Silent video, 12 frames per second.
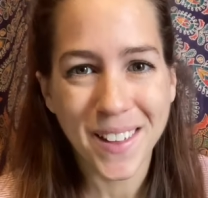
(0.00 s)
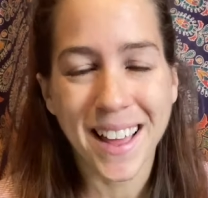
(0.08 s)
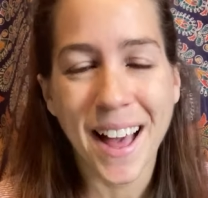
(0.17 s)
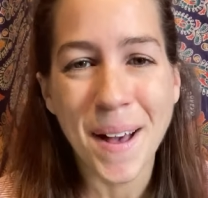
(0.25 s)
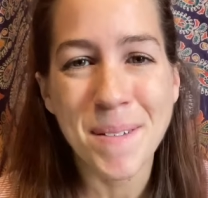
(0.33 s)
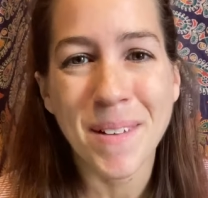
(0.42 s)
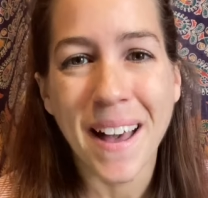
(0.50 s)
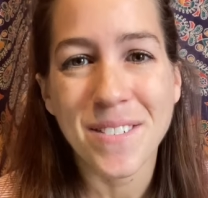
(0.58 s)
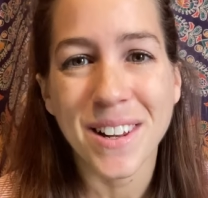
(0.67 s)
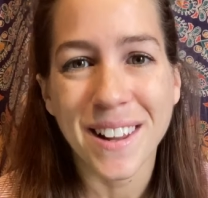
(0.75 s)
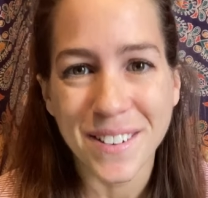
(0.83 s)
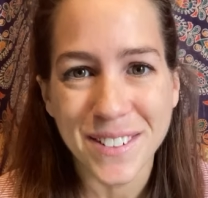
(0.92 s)
Have a
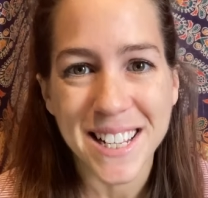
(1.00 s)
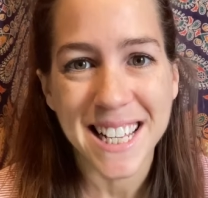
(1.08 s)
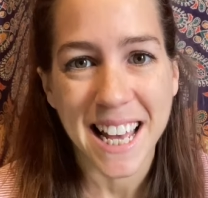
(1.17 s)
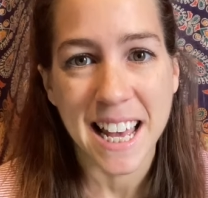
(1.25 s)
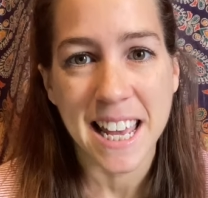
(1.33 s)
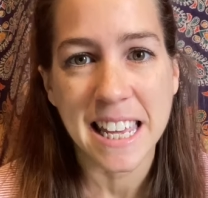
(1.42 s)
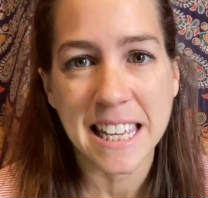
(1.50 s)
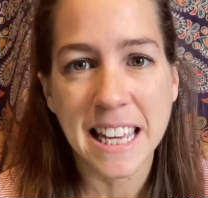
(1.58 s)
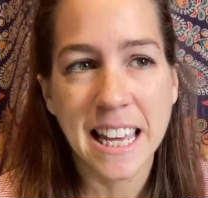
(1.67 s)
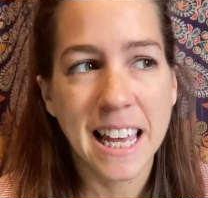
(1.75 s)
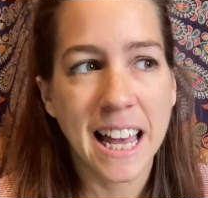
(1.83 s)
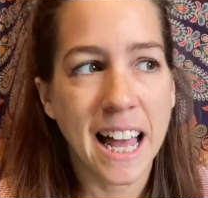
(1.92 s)
lovely day,
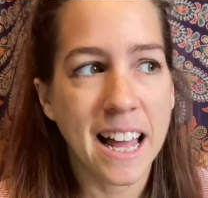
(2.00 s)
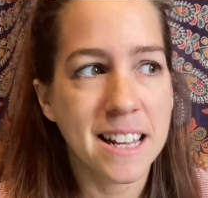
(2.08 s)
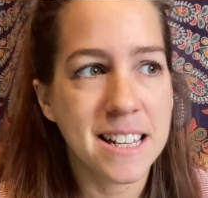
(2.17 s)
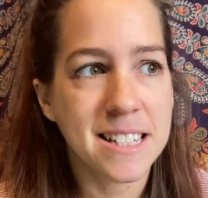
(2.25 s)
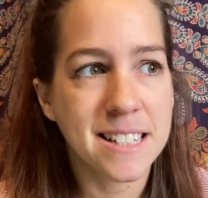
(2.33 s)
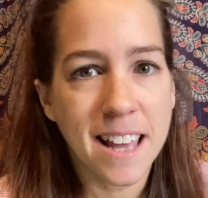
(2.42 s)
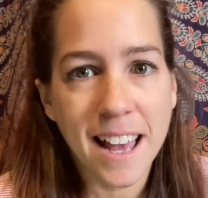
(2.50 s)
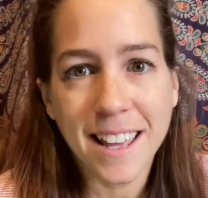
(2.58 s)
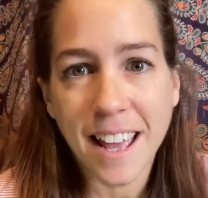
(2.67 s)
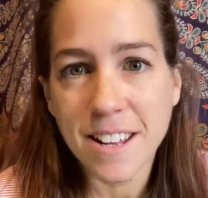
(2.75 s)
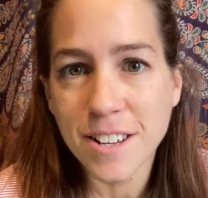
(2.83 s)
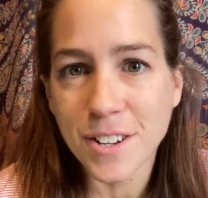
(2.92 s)
and yeah,
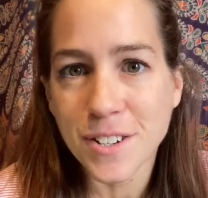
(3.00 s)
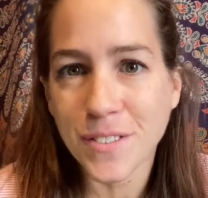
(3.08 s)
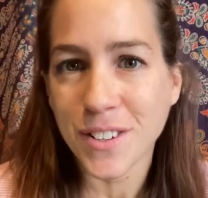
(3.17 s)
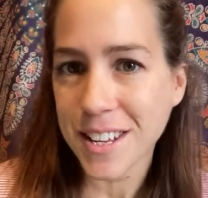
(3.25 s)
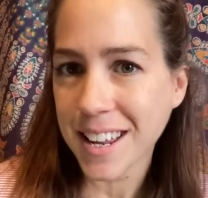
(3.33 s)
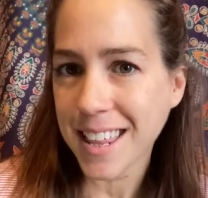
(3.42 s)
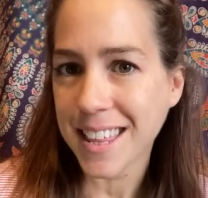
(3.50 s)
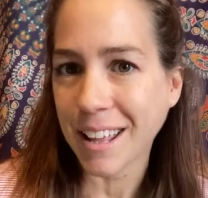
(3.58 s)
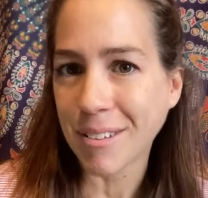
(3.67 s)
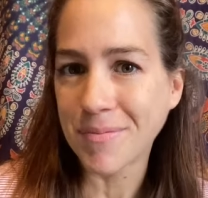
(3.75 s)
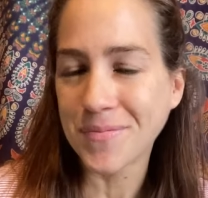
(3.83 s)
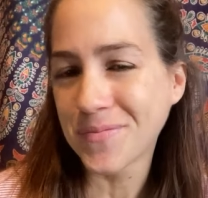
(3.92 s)
get in touch if you need
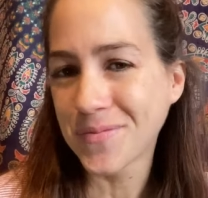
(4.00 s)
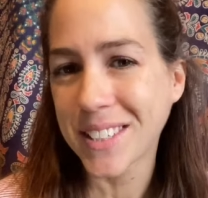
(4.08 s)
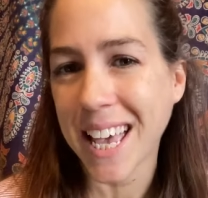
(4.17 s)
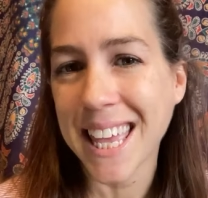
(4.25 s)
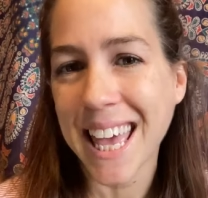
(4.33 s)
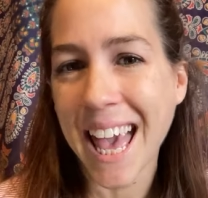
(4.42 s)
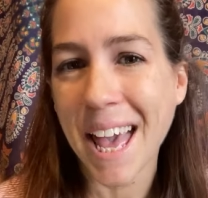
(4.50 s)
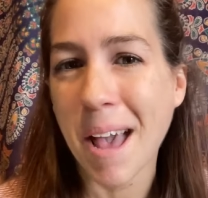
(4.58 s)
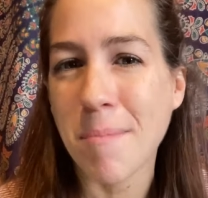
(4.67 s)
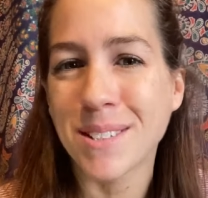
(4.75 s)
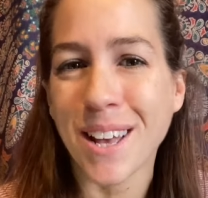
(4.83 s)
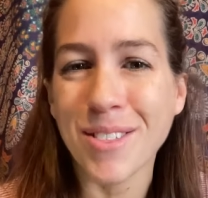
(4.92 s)
anything. Take care.
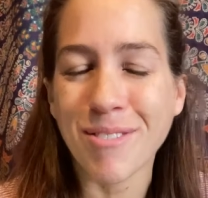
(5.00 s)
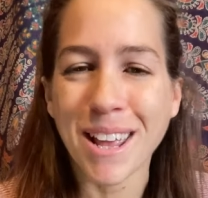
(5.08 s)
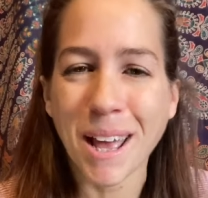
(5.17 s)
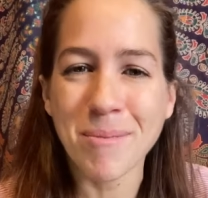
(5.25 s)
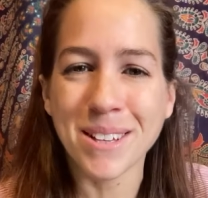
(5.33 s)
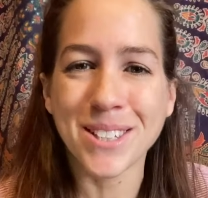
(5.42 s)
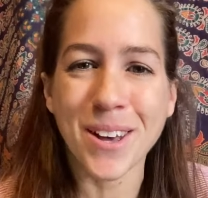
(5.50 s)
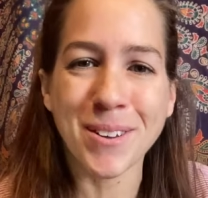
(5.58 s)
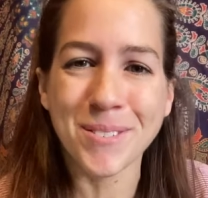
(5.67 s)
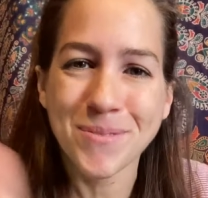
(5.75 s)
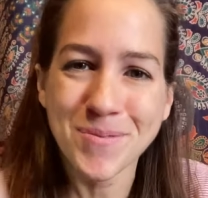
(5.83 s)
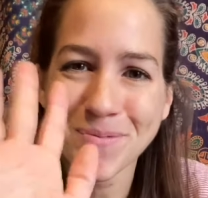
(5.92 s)
Episode 3 coming
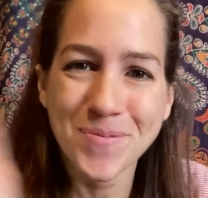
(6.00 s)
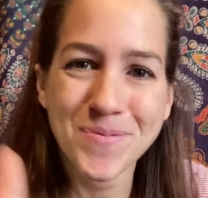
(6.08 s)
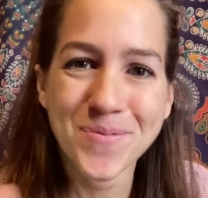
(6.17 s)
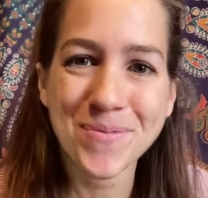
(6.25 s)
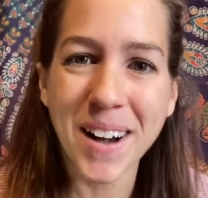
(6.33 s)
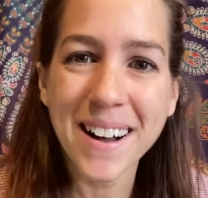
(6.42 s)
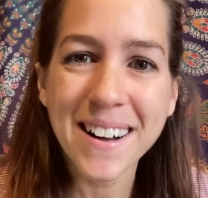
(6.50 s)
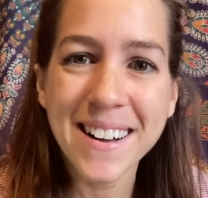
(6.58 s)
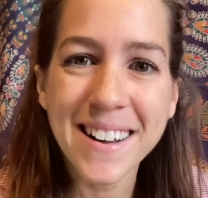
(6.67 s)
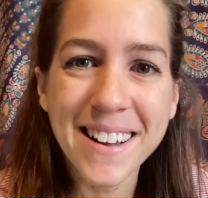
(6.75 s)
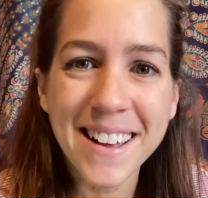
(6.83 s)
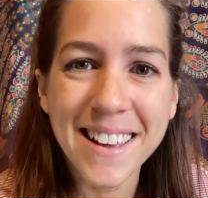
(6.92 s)
soon.
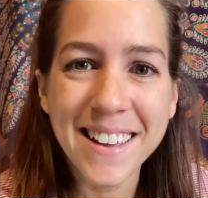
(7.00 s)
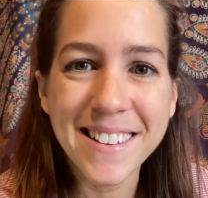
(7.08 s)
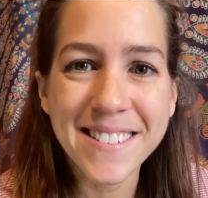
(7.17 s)
Bye.